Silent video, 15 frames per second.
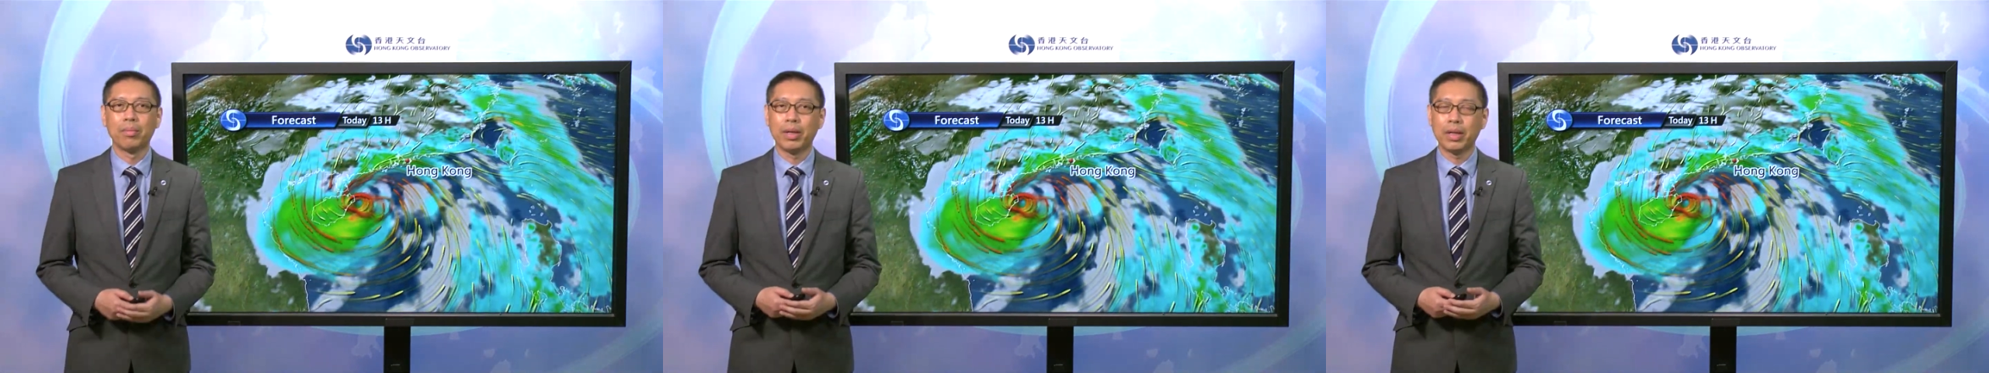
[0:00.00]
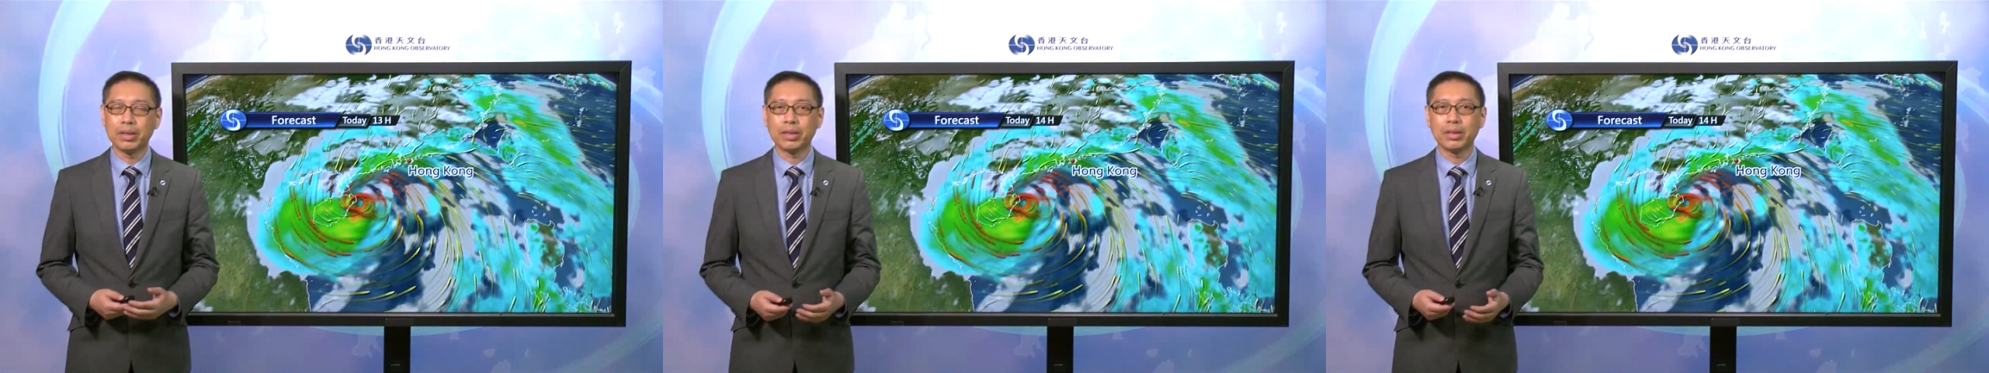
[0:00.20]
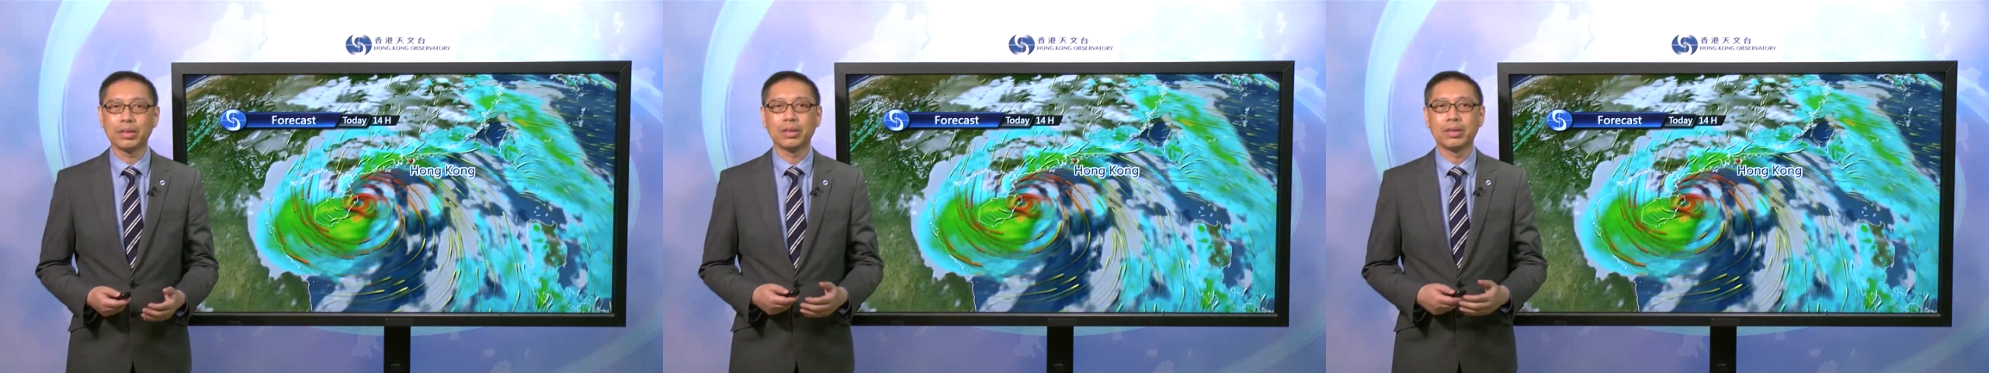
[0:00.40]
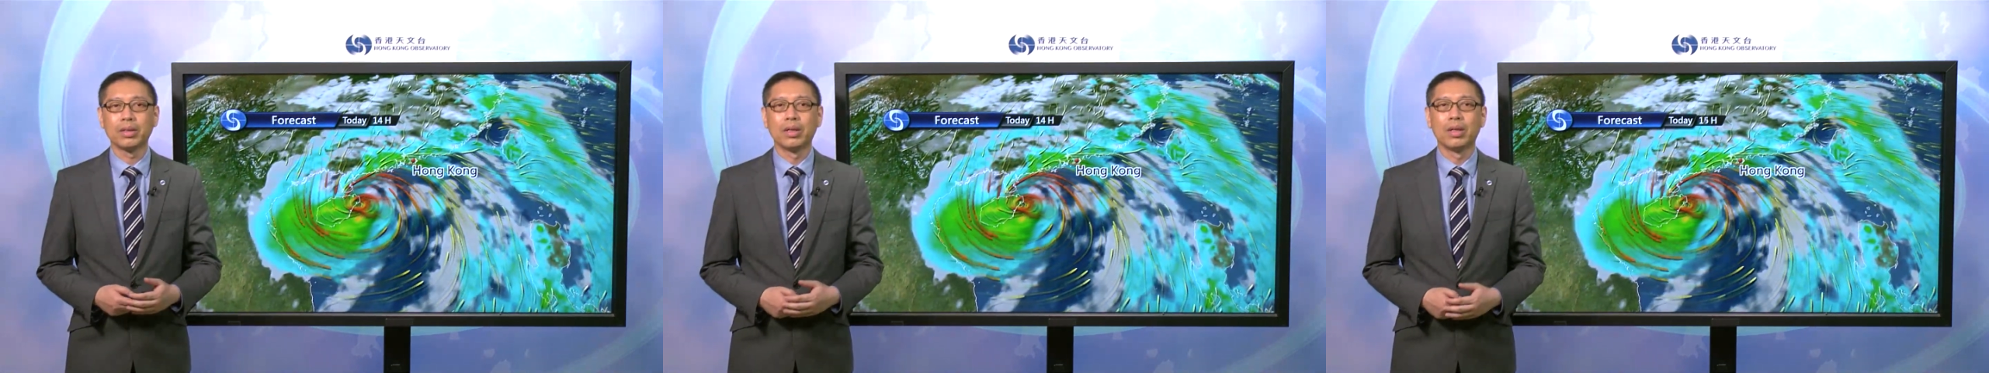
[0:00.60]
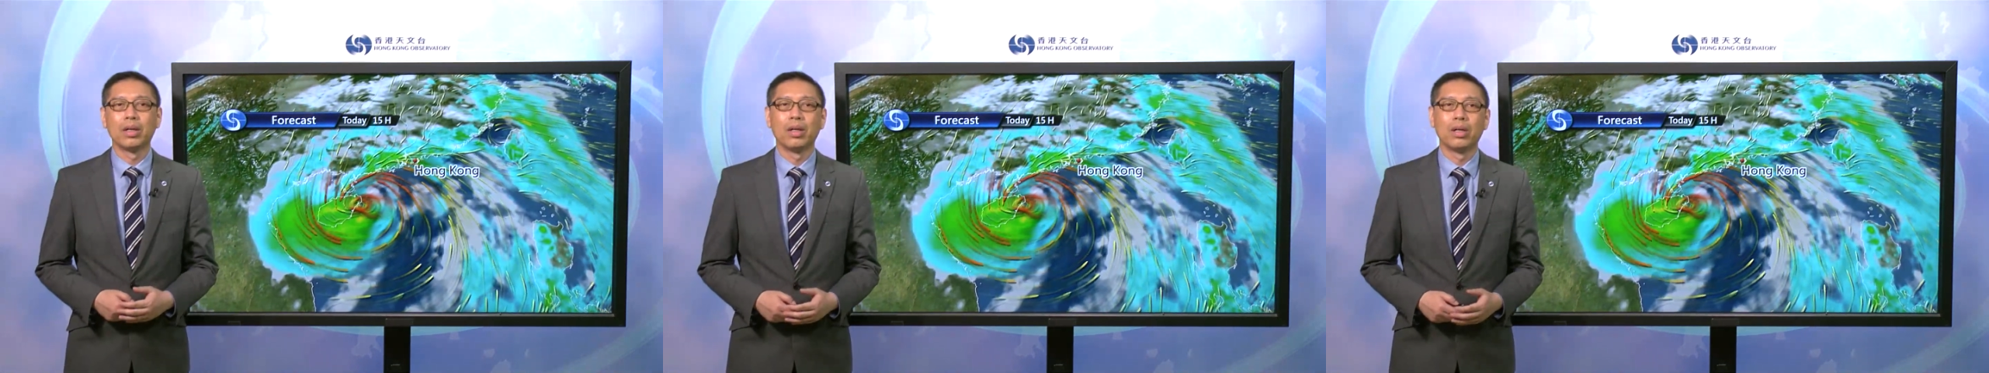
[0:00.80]
Places
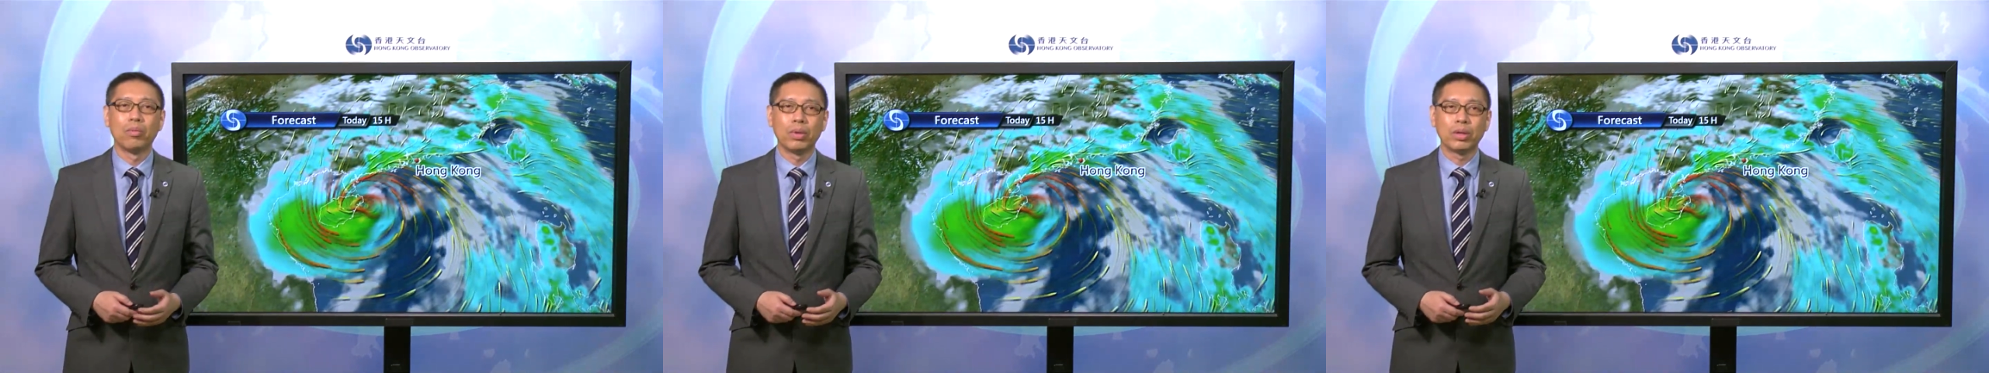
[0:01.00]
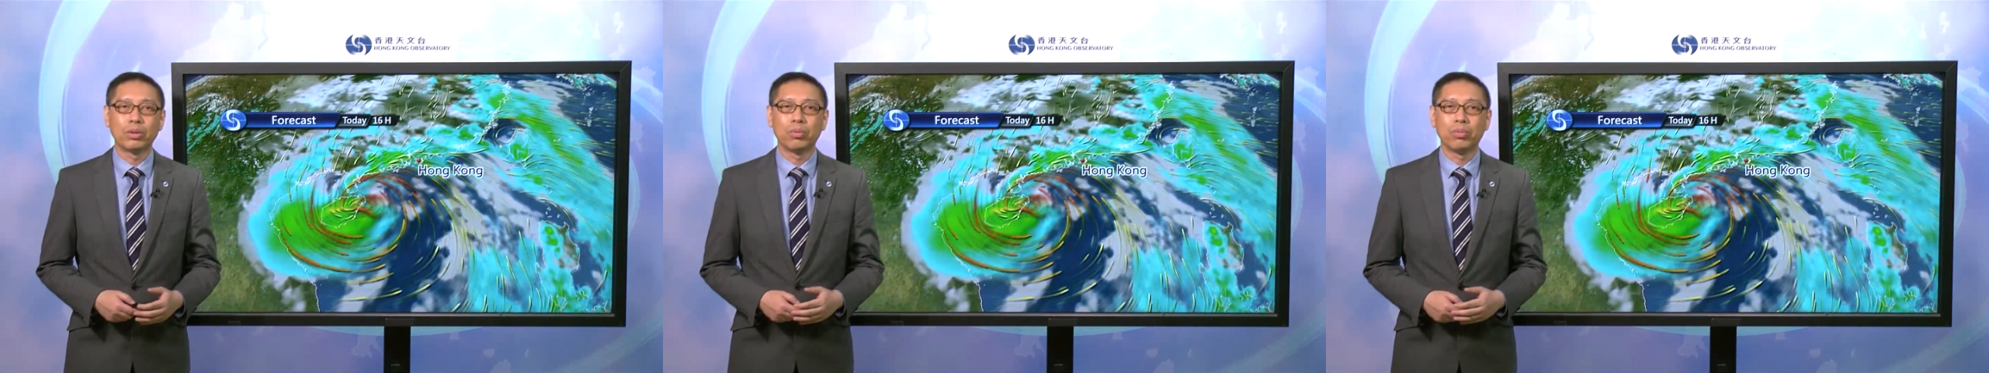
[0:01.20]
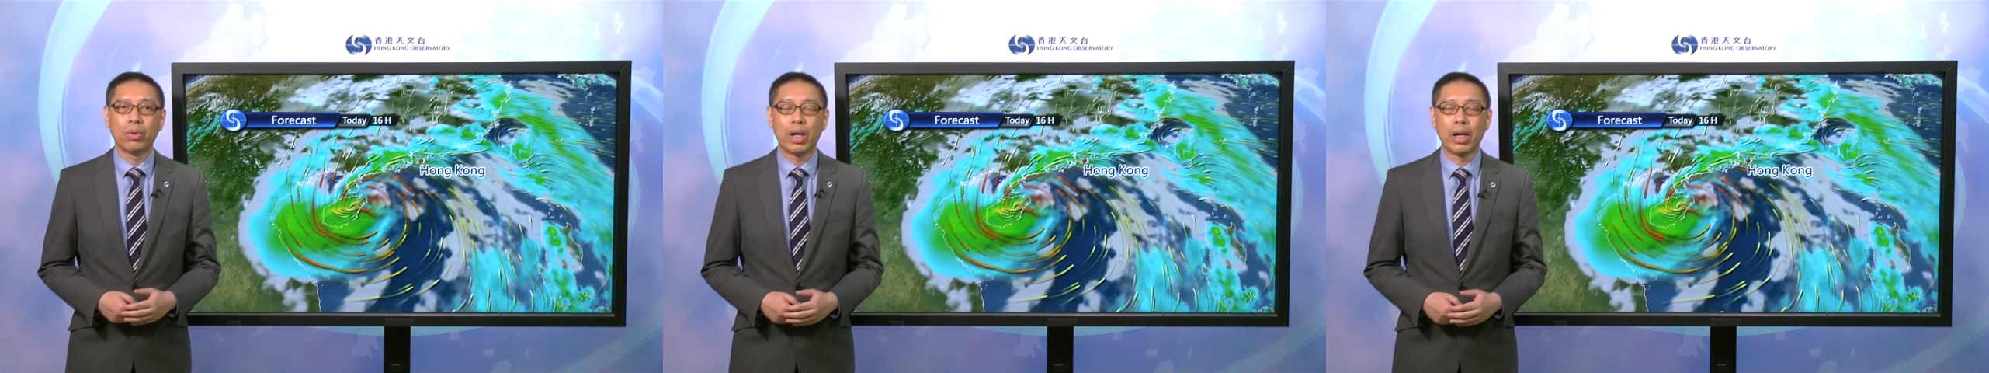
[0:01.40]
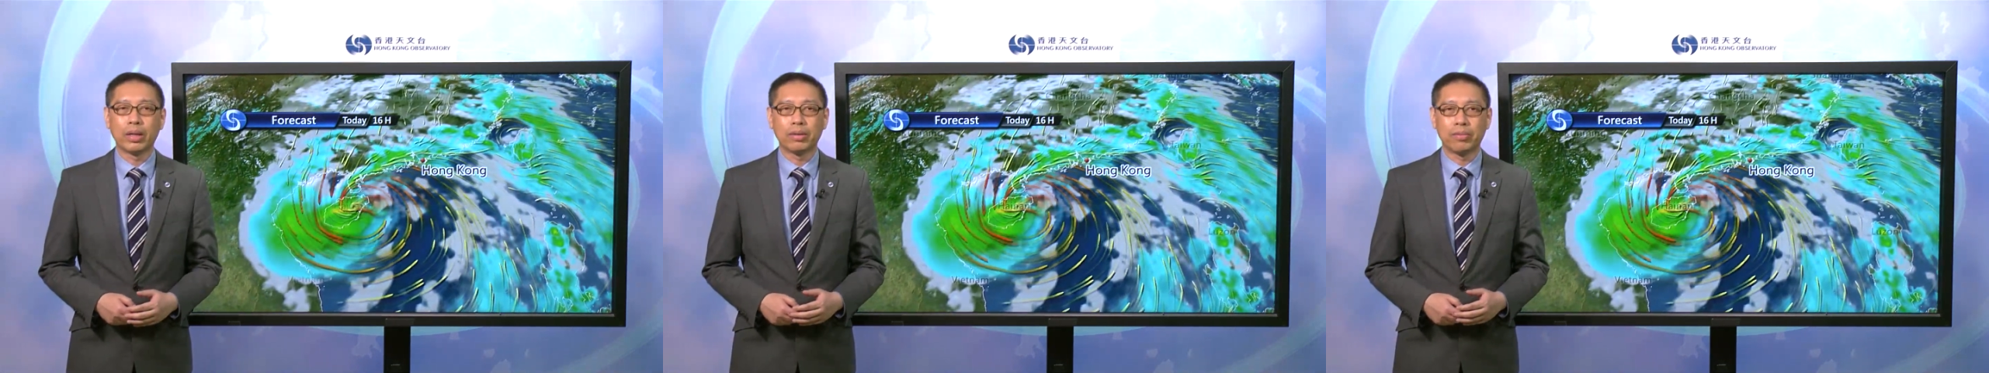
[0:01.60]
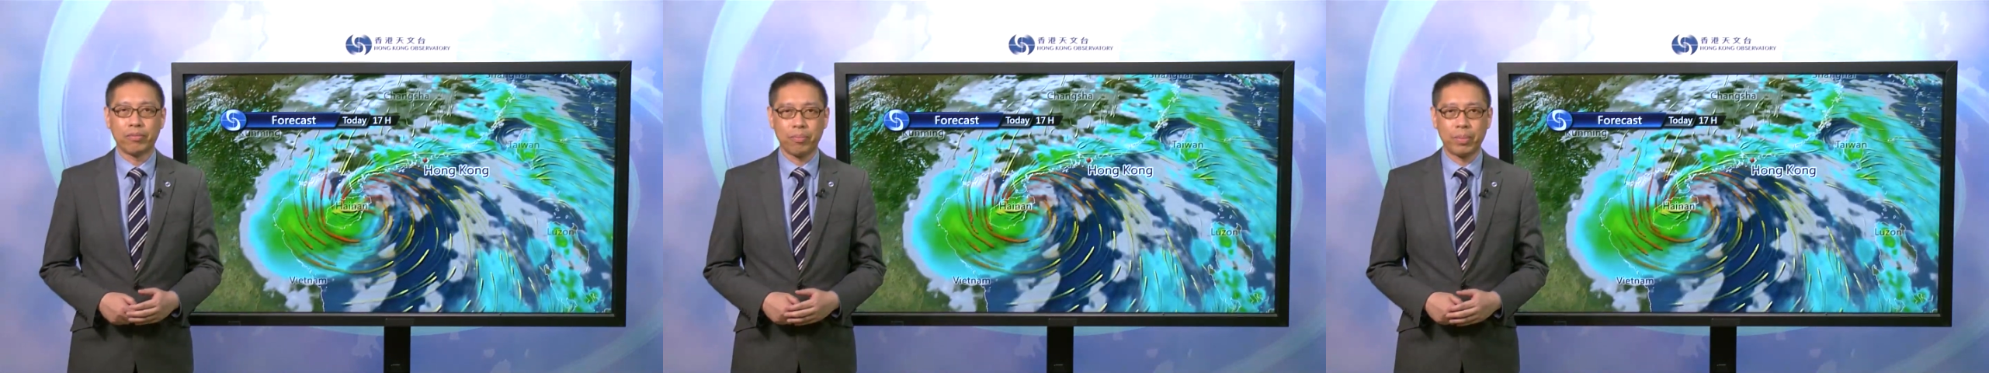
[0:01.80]
which have